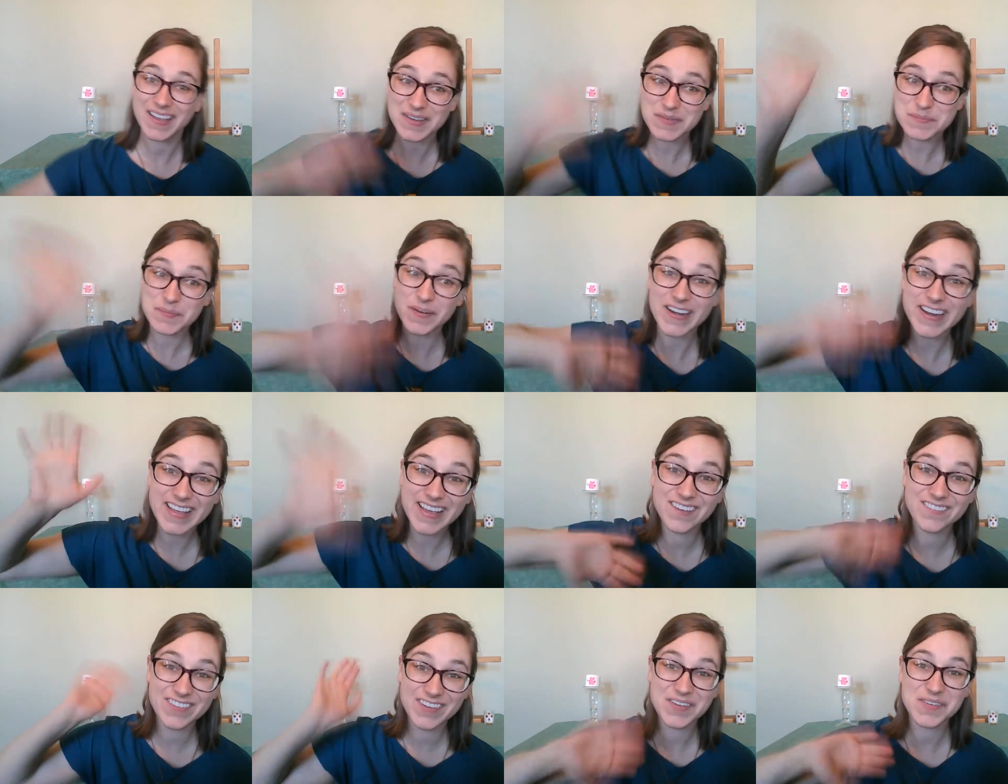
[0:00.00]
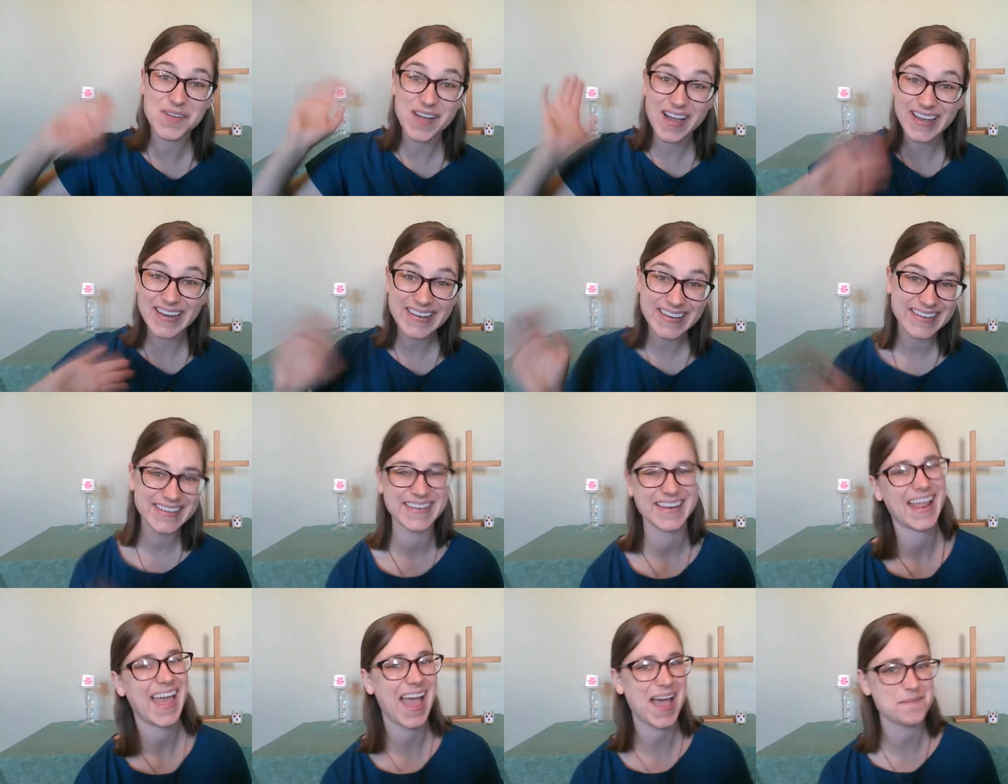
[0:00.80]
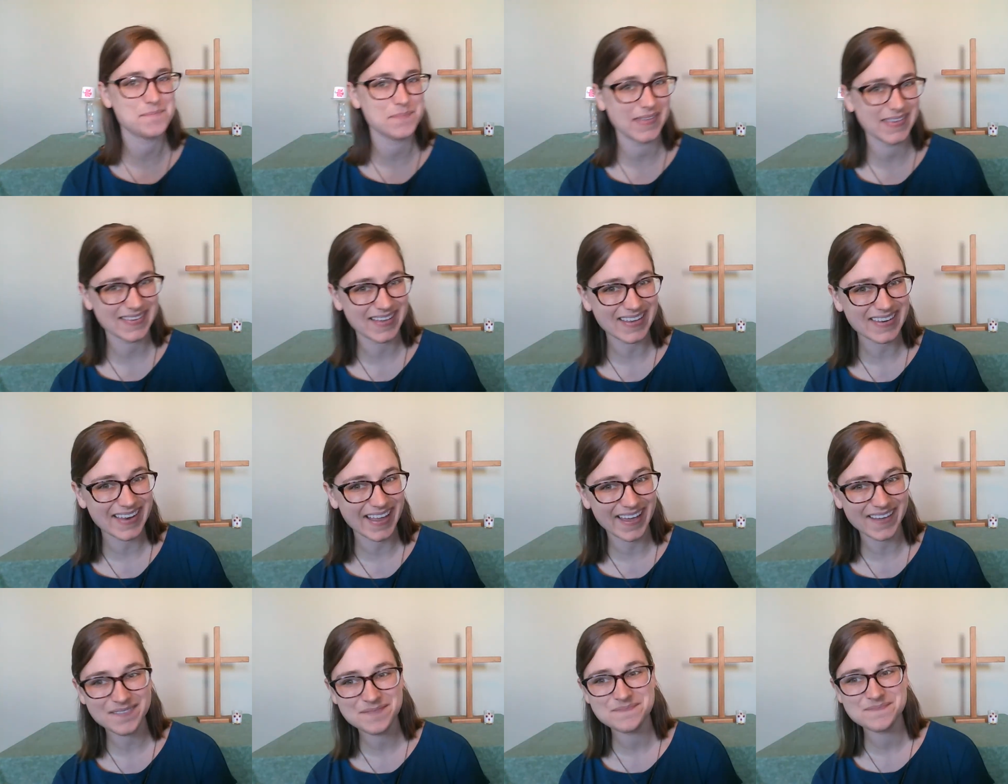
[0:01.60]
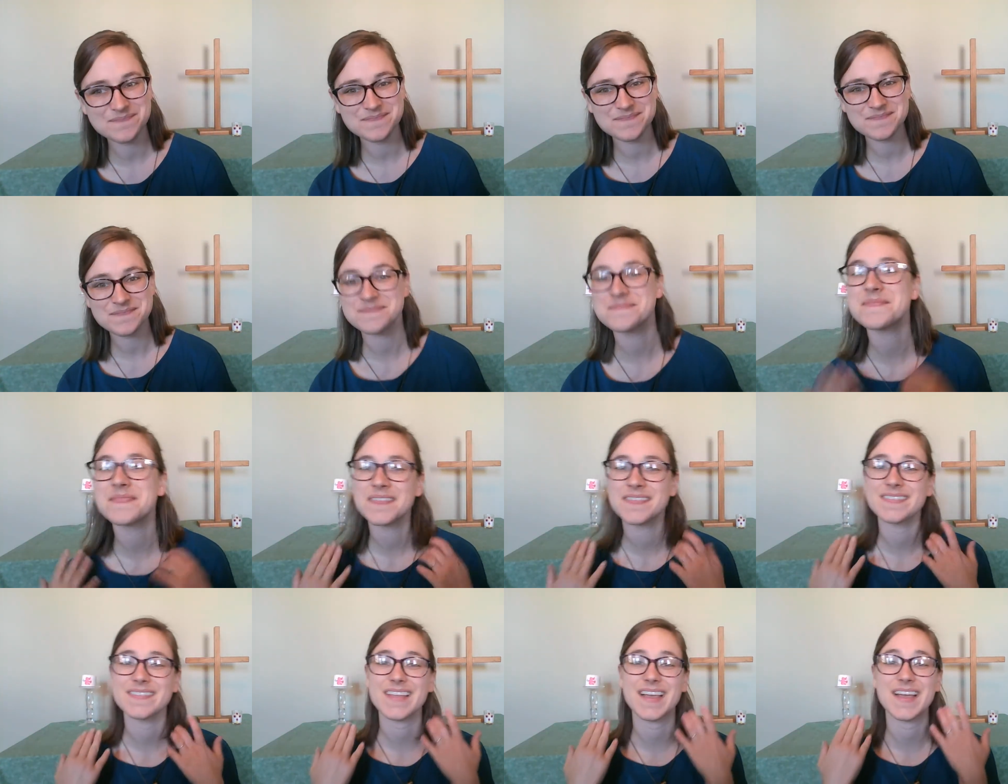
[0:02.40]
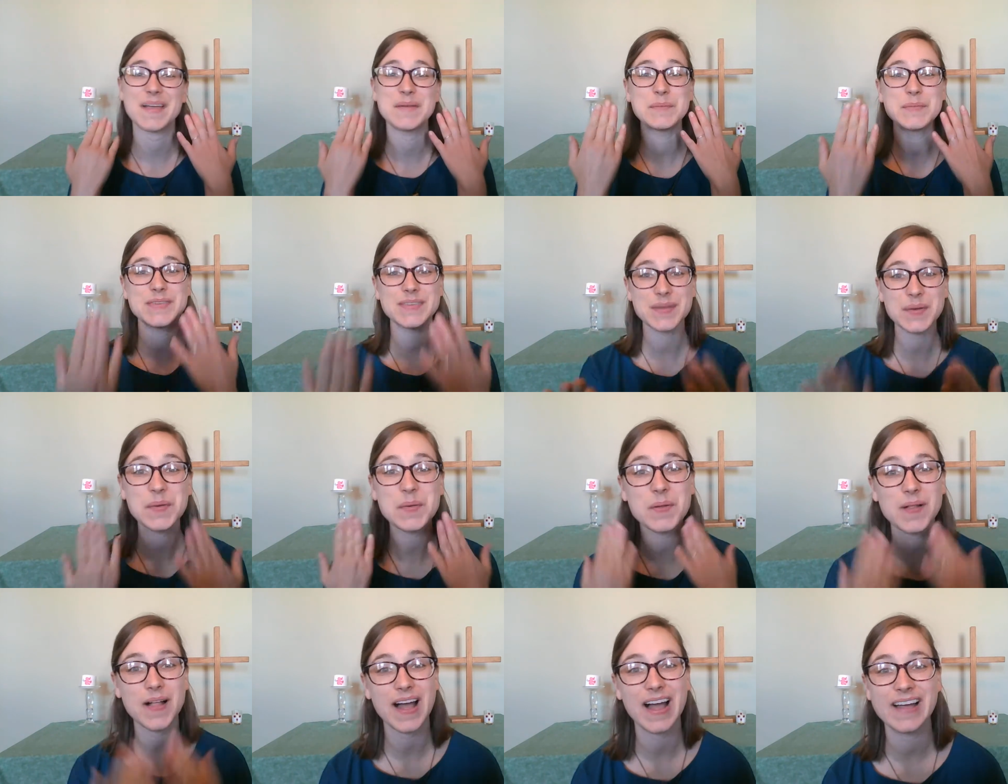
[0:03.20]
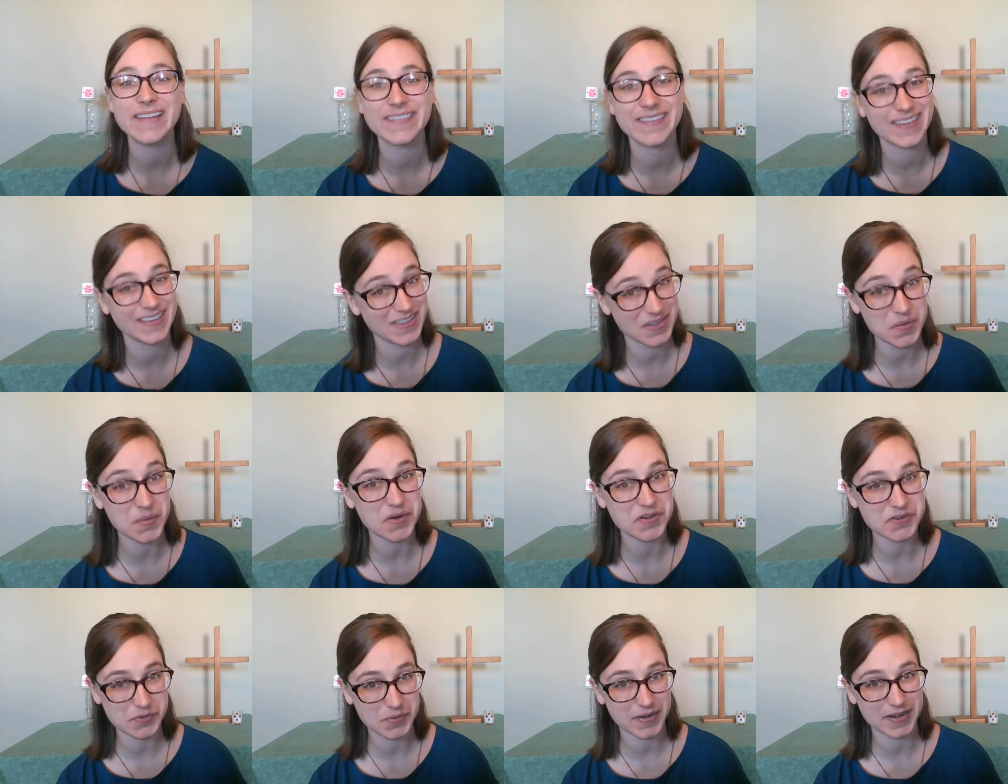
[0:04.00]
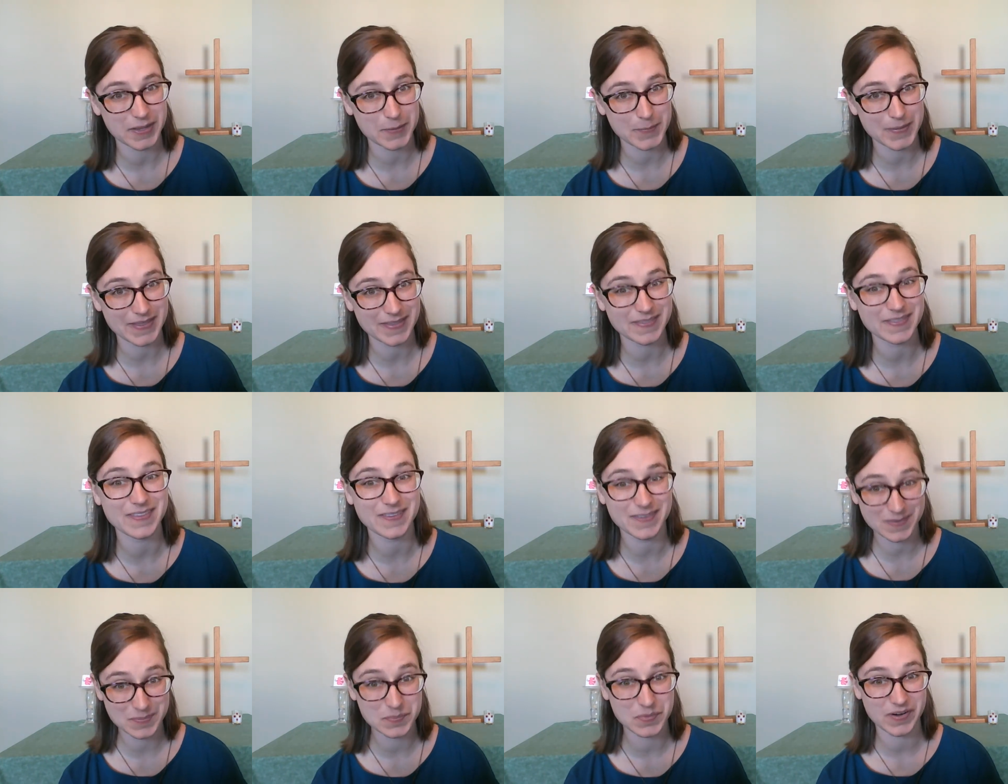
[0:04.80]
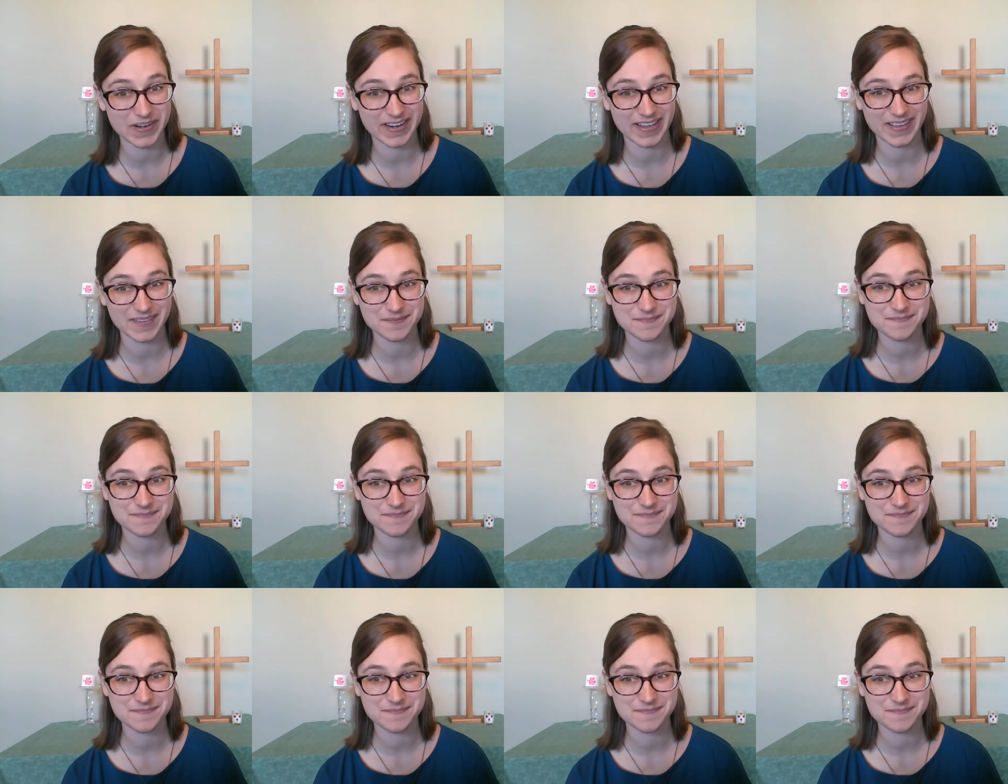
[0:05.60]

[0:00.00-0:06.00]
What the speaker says: Good morning, everyone. Happy Sunday. I'm so glad that you are joining me this morning.